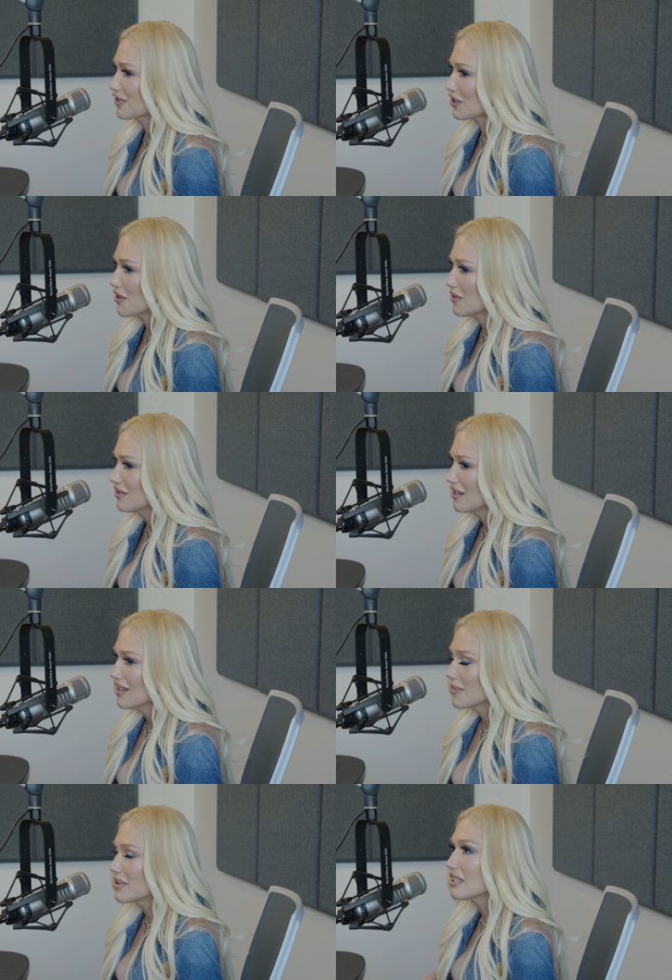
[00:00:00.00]
show
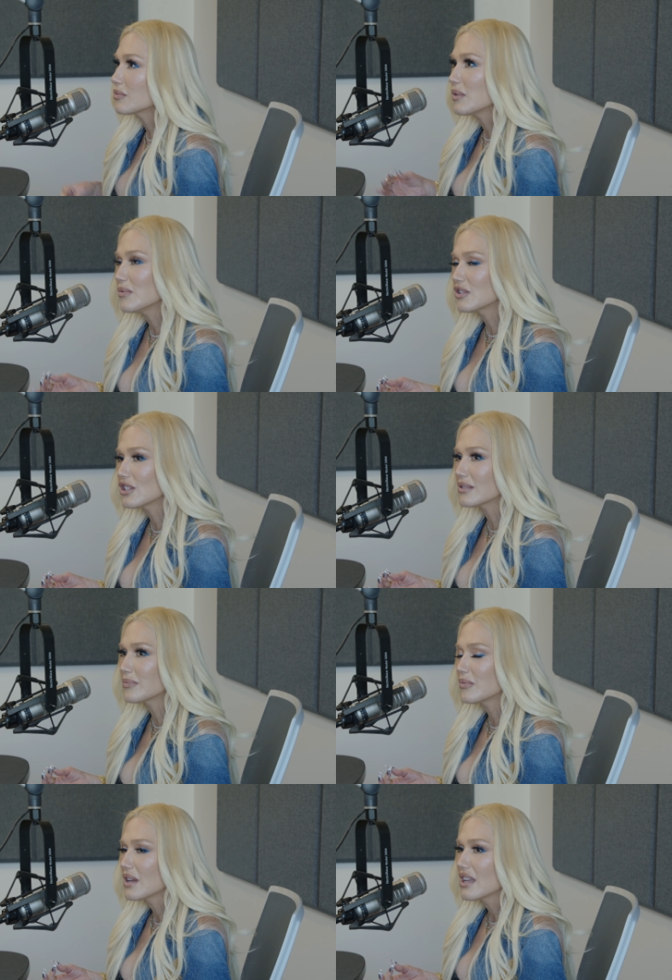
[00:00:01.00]
because we were just
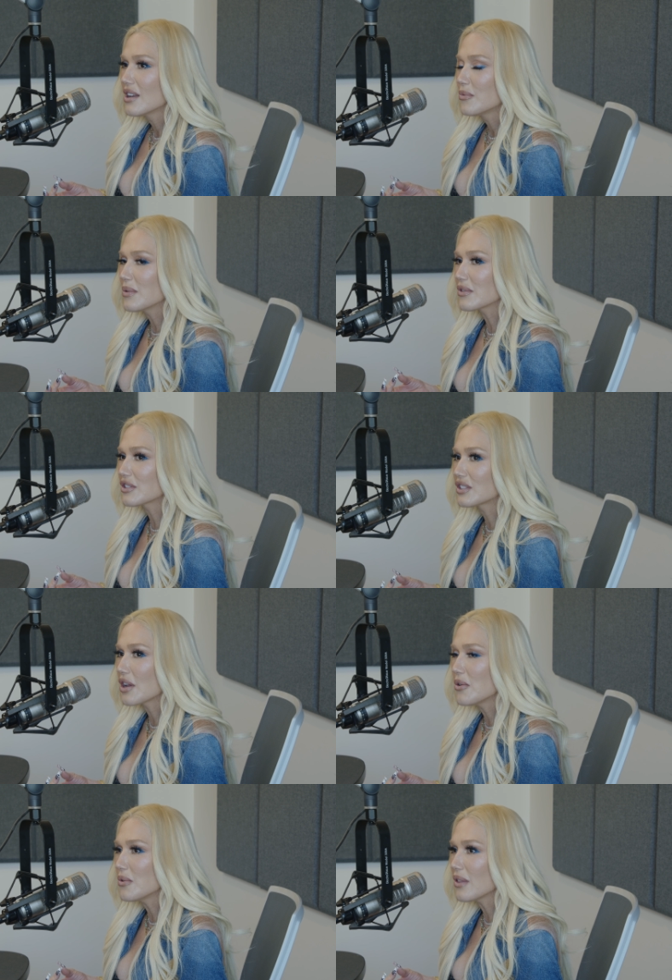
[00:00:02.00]
we were
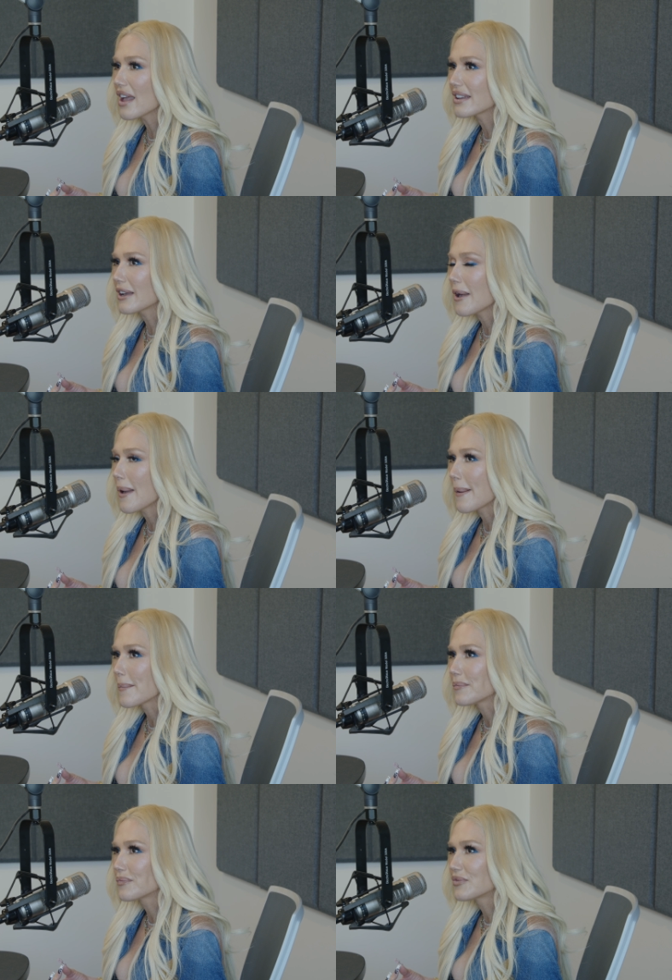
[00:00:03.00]
so like
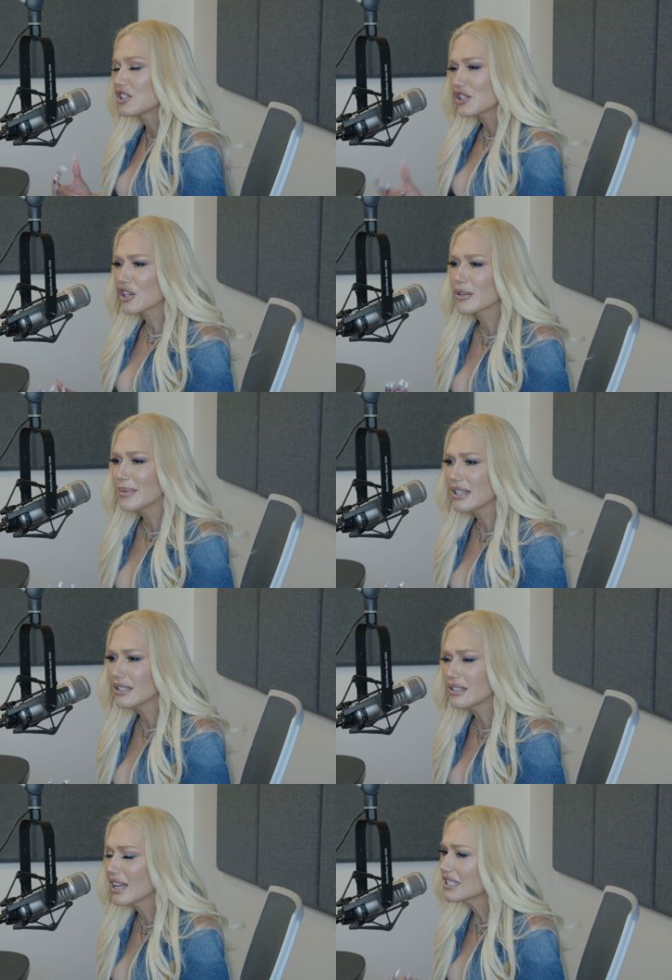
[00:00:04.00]
um
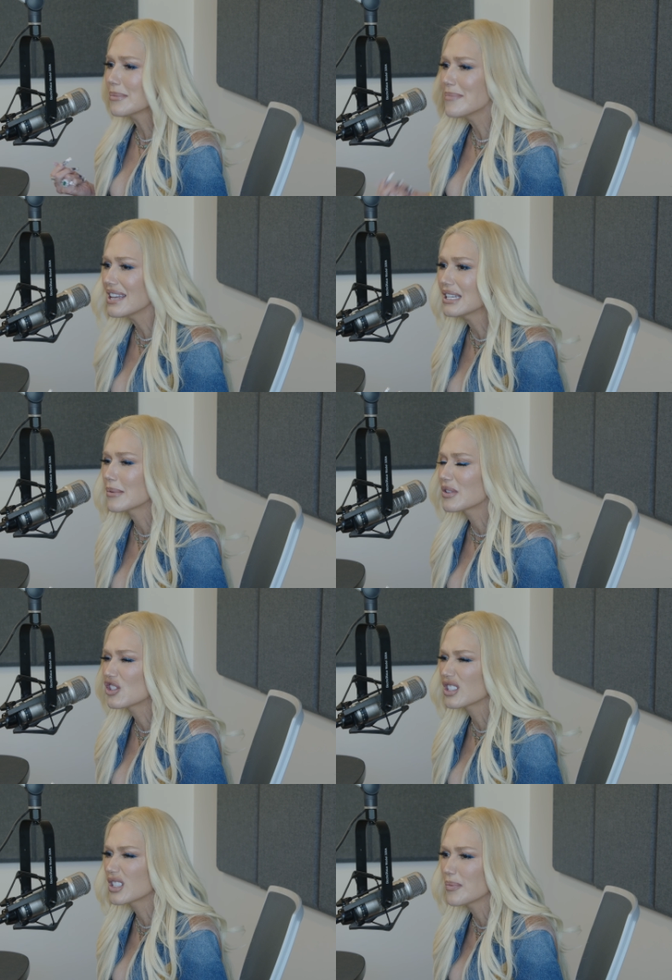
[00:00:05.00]
determined not to make it, but
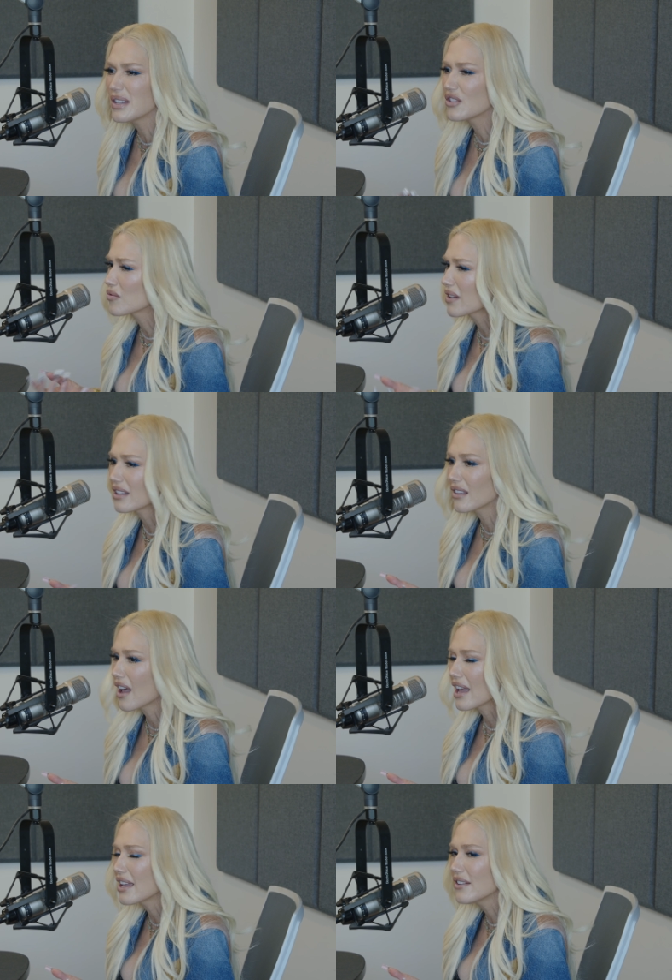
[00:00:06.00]
just to be great
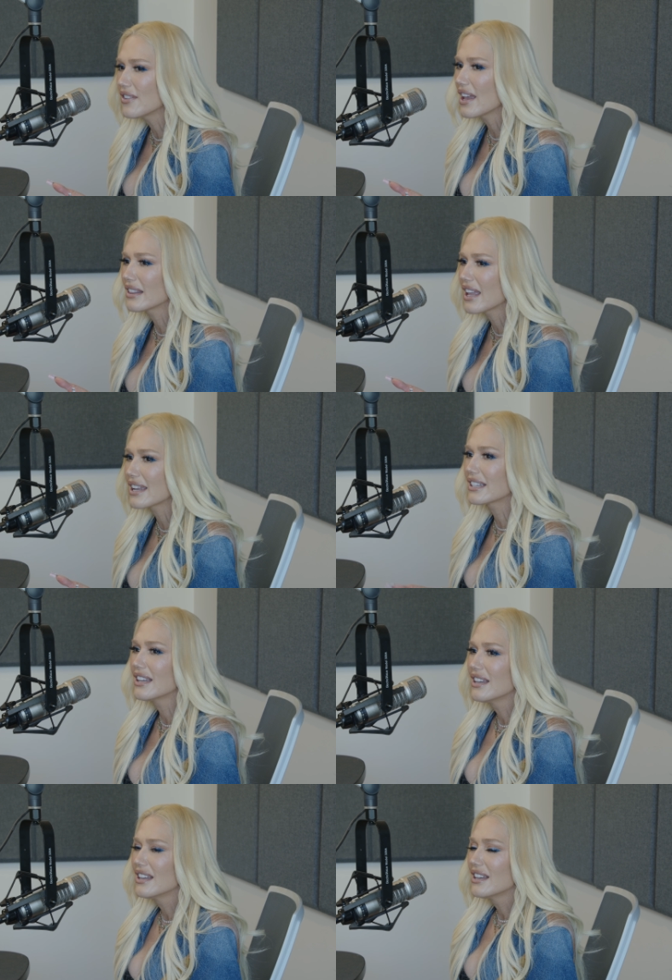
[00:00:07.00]
live and like
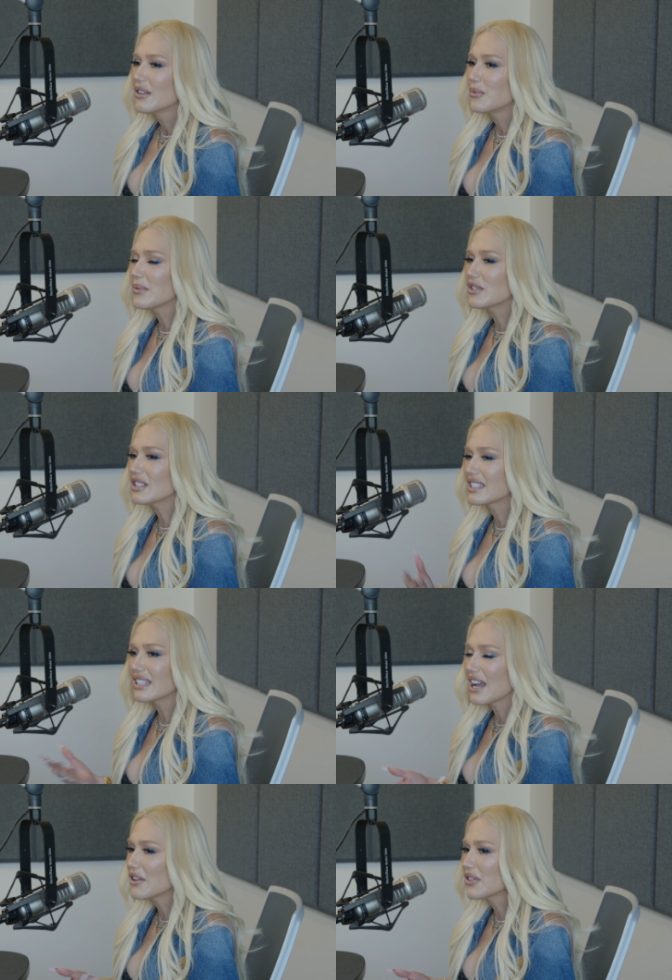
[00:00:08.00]
we would just
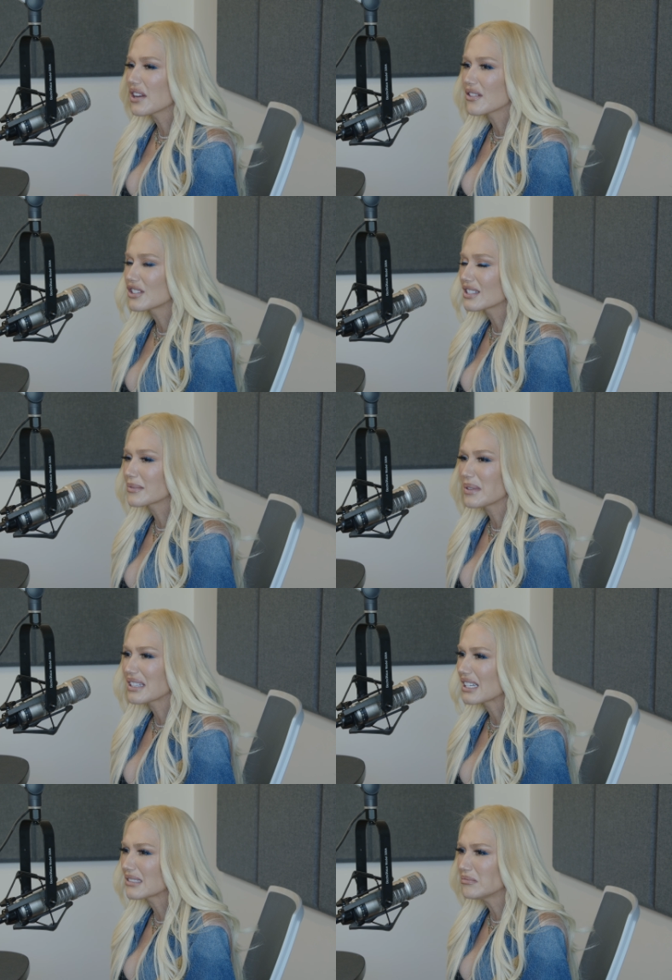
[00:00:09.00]
get out there and just be
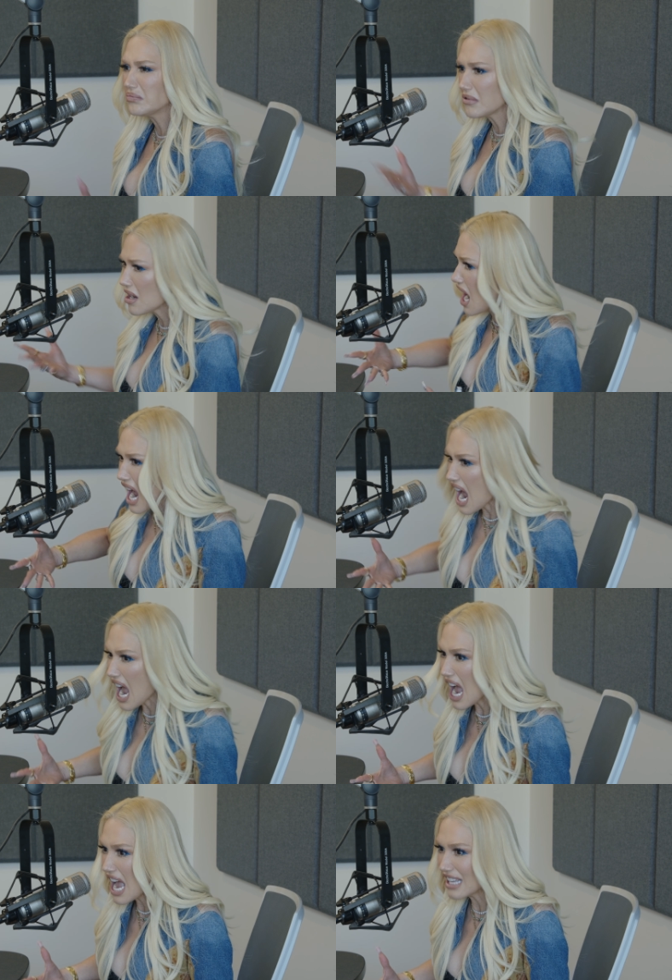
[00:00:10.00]
like,
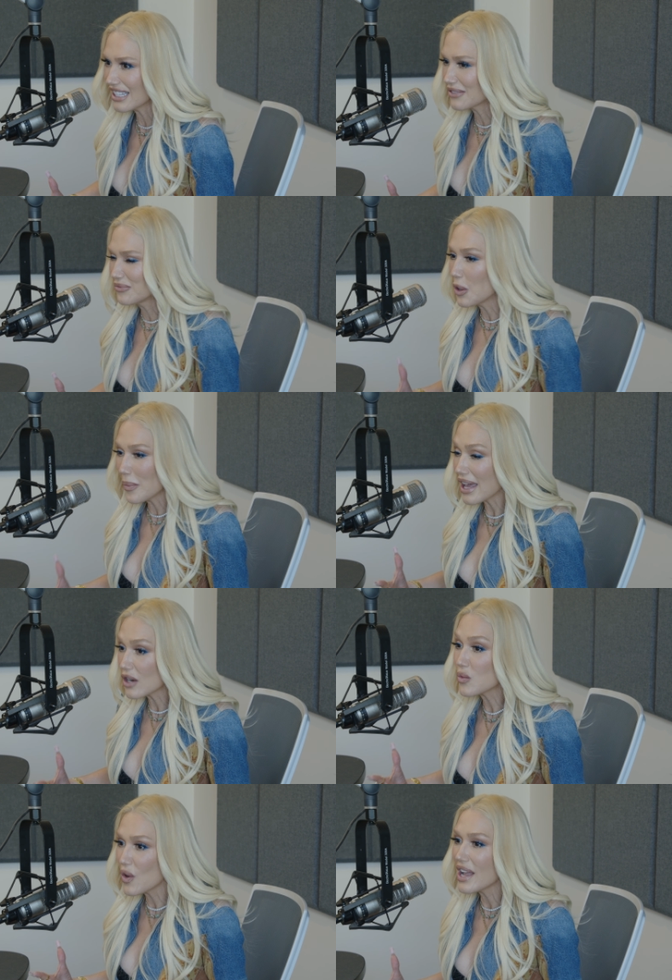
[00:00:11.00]
rah, like no
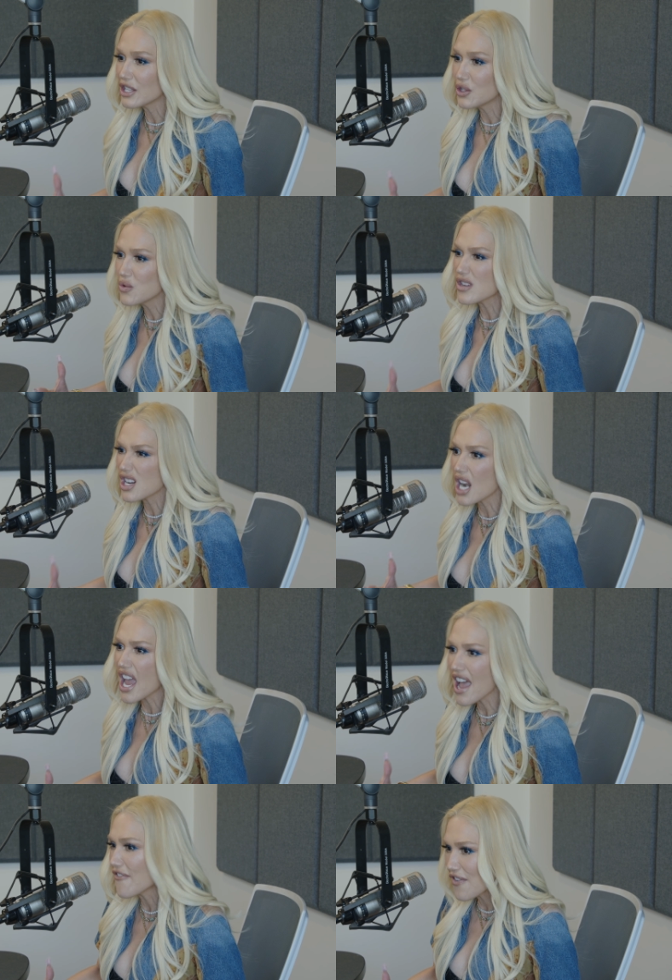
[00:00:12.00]
matter what, you are gonna
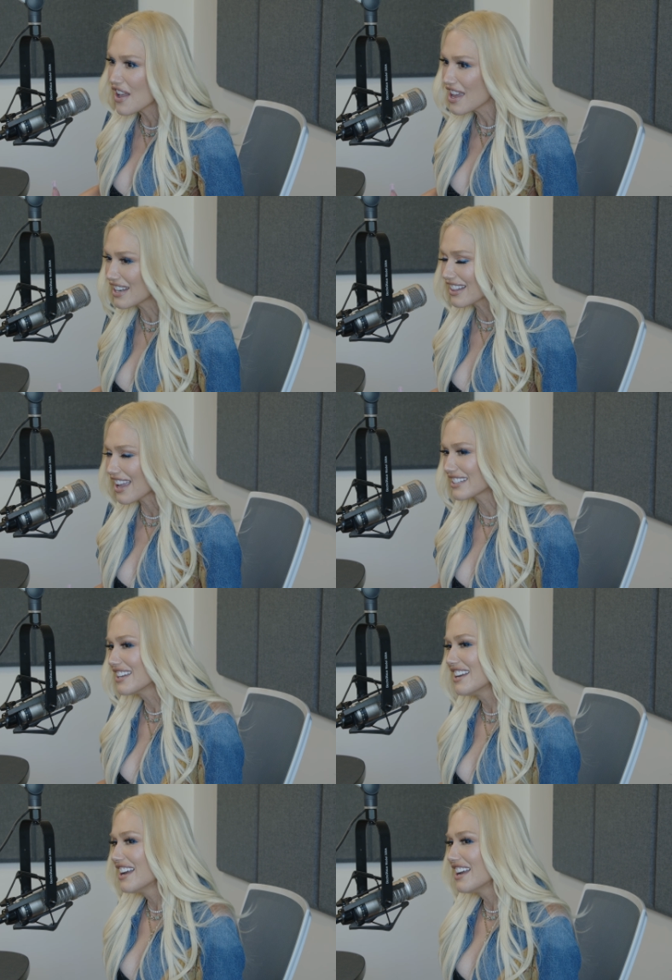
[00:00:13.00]
have fun. And like,